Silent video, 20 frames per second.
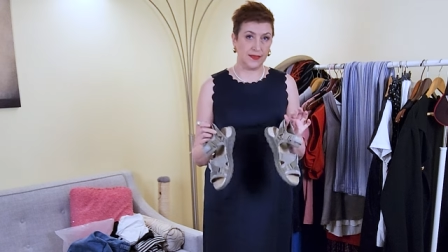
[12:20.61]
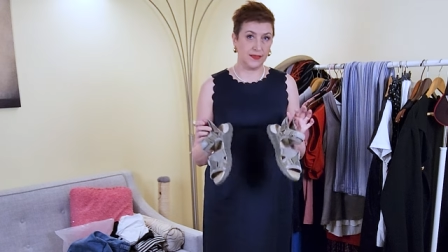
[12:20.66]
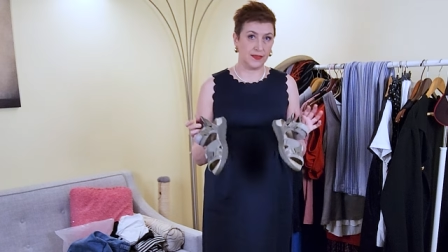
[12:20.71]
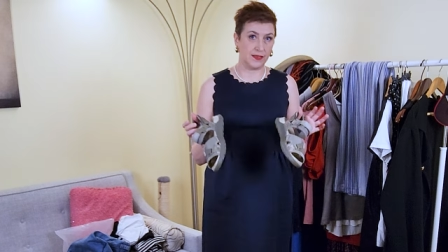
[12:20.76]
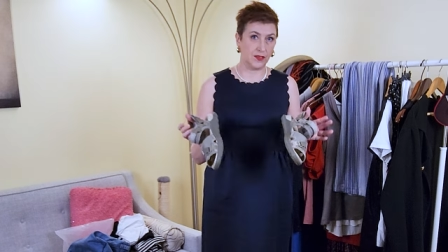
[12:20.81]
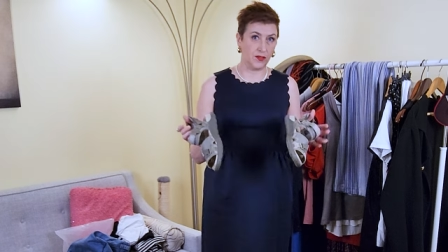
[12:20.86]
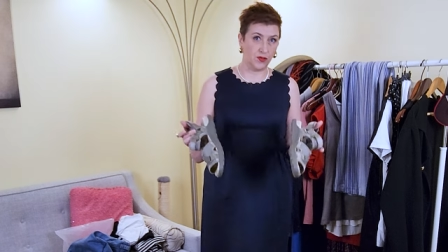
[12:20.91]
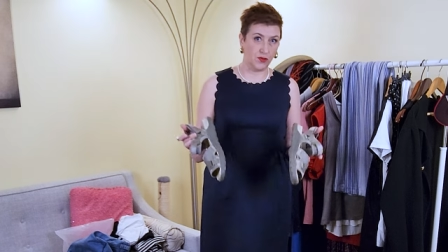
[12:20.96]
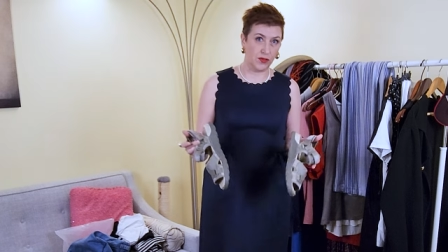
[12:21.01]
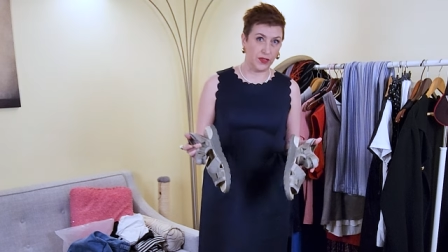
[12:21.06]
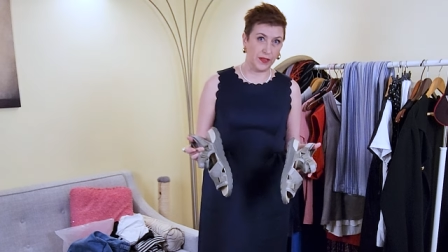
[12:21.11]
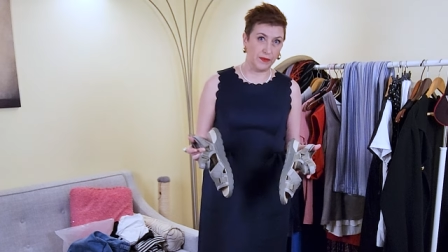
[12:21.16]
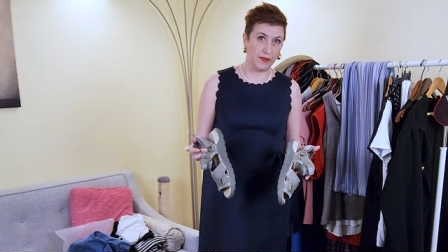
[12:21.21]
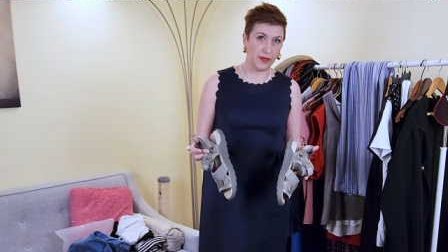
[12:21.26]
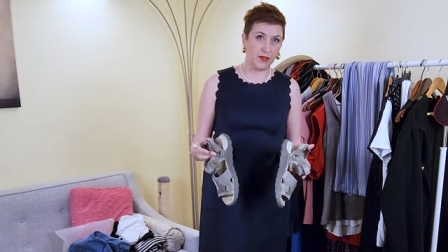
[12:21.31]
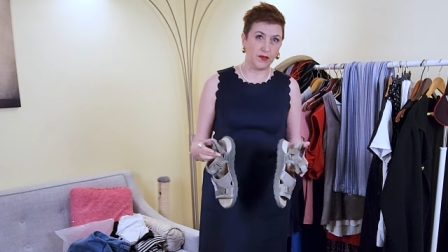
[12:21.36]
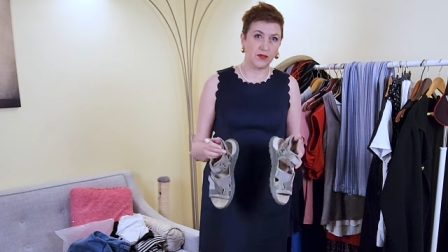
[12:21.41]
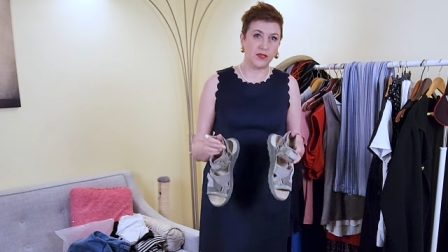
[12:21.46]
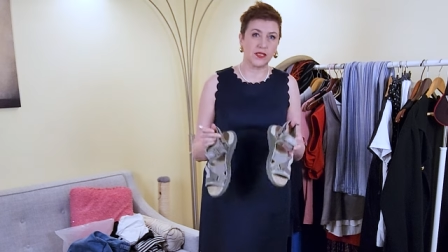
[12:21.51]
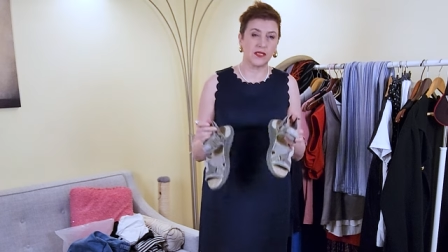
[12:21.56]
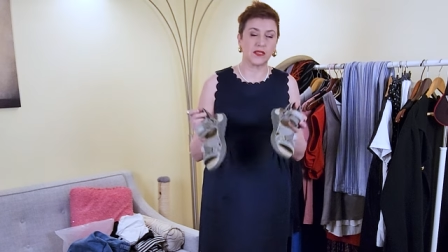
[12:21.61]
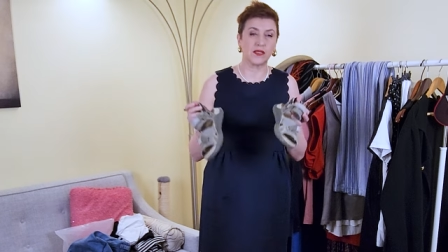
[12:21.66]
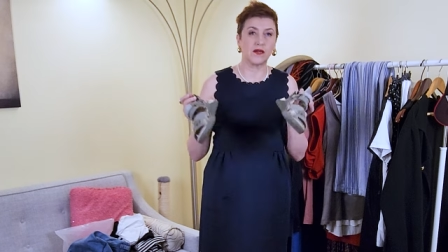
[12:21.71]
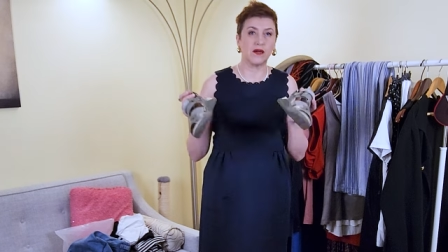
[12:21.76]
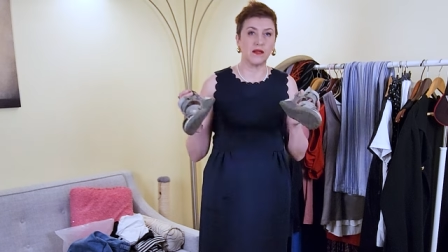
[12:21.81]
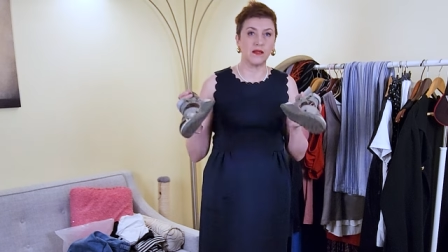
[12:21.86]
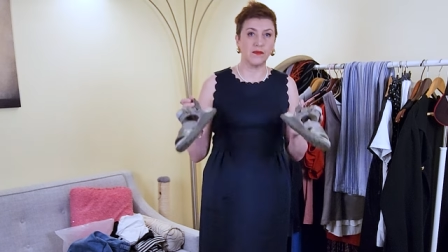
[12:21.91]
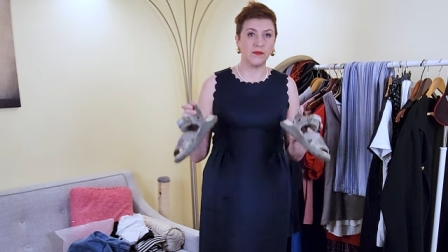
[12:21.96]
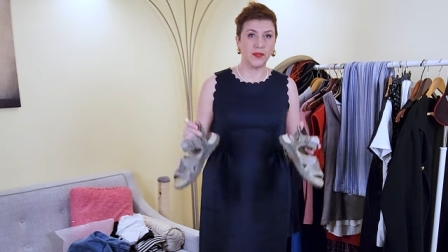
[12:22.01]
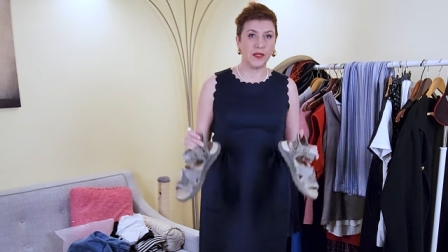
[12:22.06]
story because it's
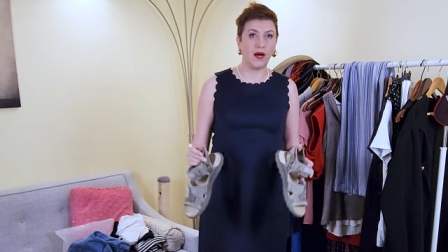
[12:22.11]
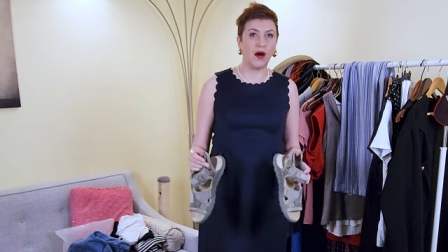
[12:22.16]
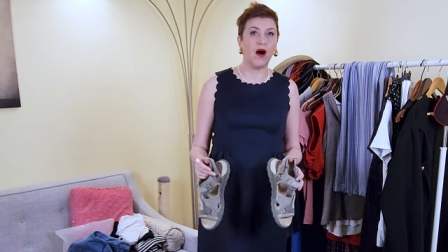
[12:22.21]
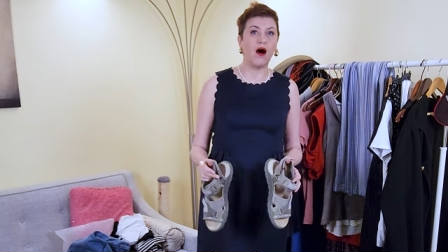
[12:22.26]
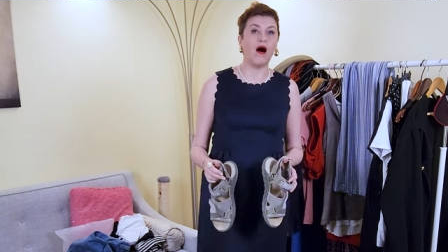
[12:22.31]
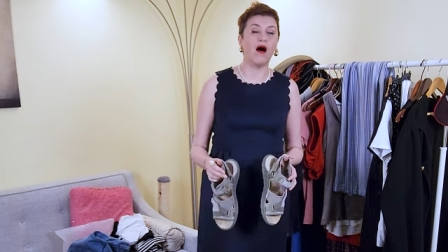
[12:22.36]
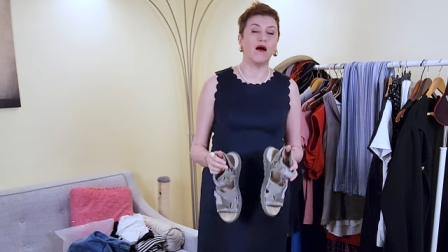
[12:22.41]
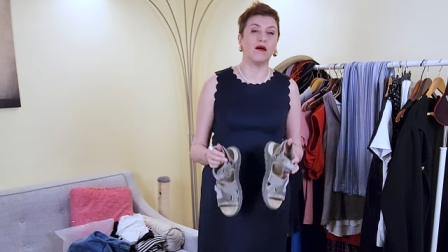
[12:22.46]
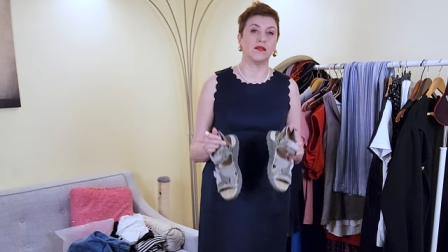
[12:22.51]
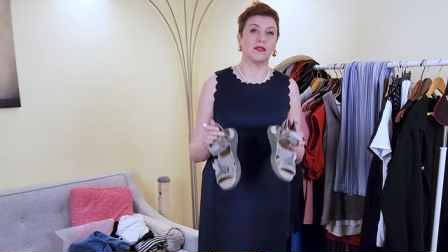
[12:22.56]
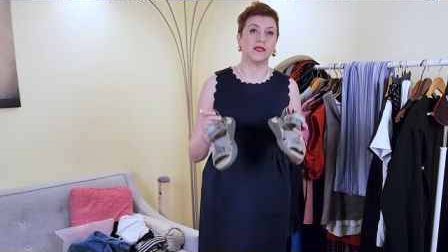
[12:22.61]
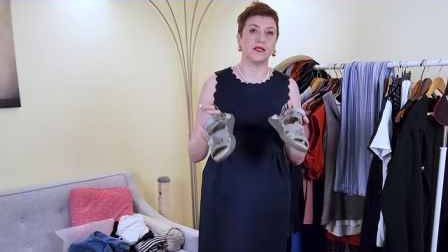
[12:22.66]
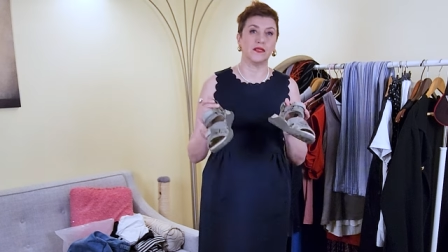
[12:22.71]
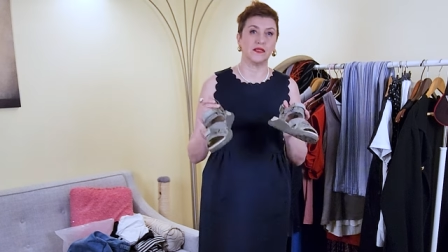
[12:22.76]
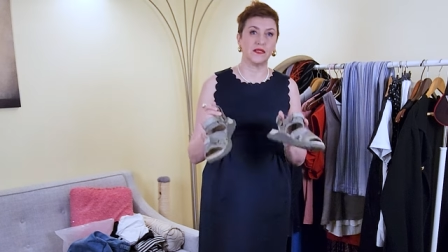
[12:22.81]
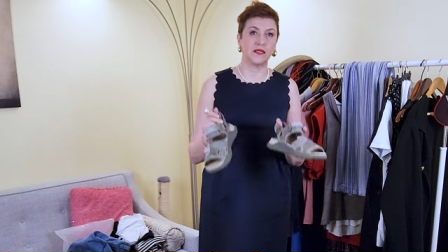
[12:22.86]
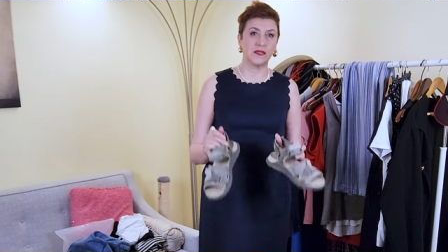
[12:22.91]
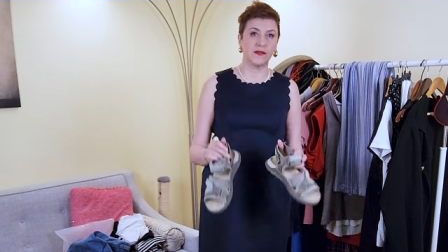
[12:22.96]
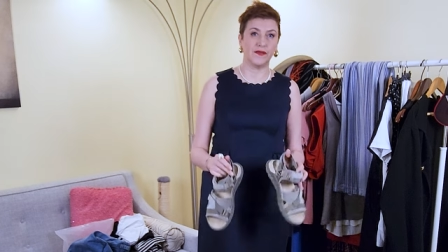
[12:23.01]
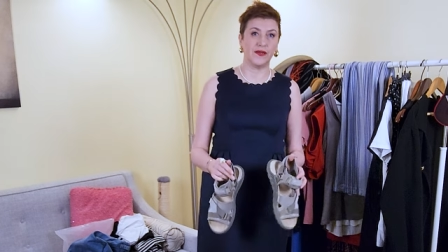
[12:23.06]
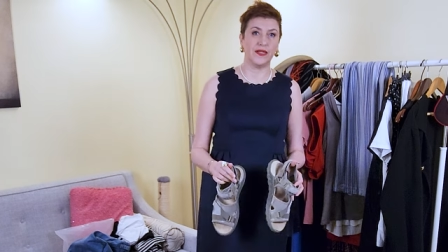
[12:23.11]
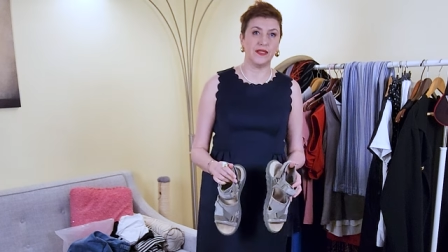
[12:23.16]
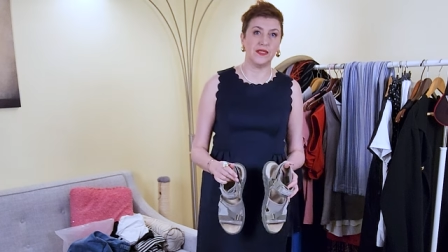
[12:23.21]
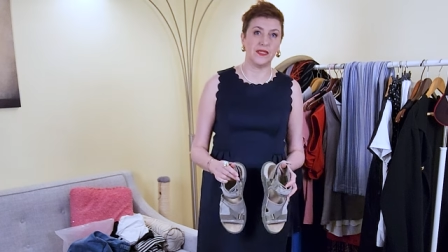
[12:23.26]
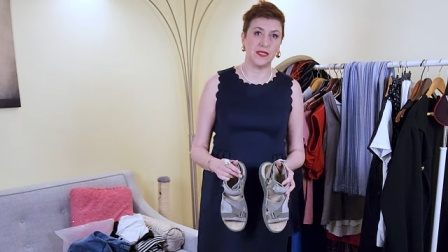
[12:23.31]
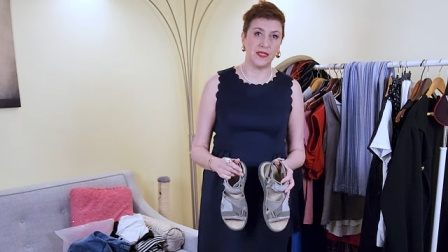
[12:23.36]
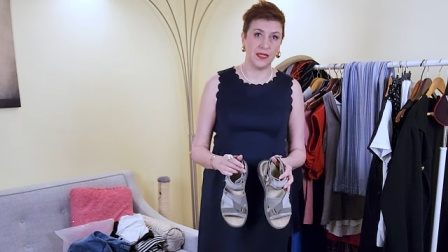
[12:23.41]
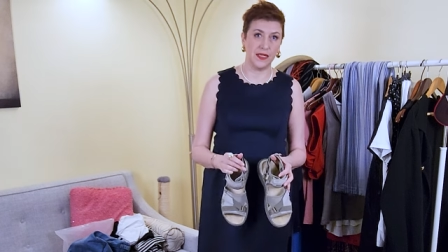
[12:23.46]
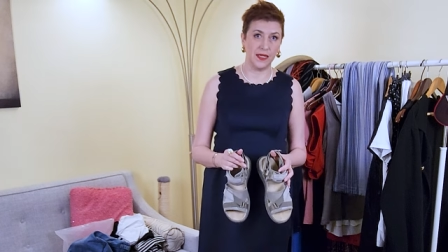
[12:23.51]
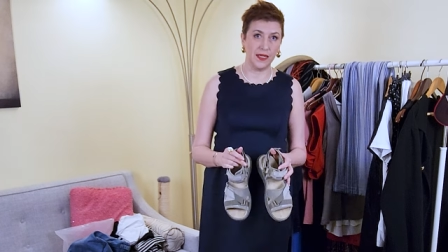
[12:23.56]
gonna be hot and
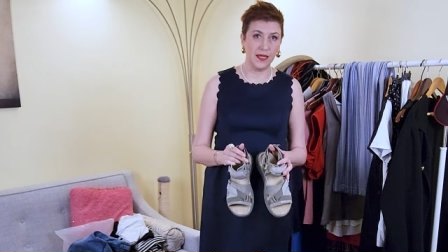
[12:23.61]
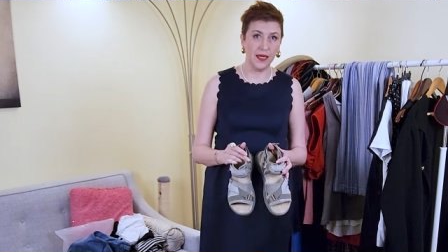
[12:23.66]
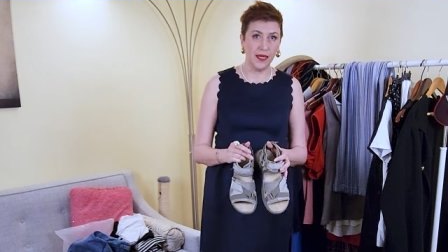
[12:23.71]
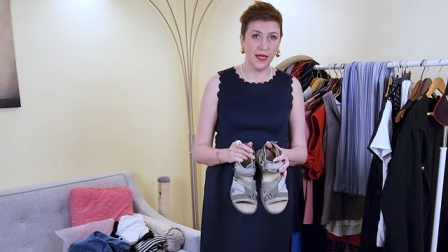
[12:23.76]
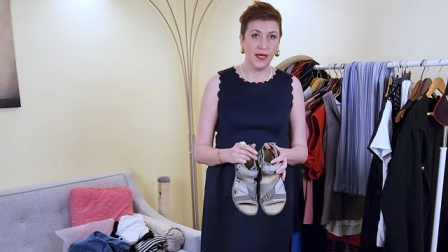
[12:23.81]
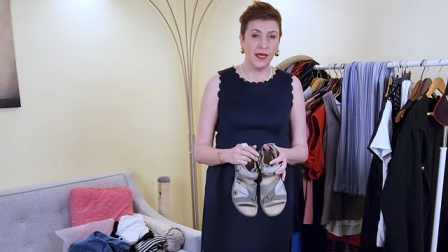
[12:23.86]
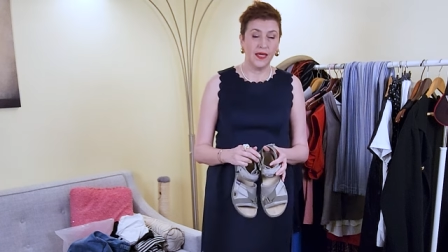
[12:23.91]
sweaty.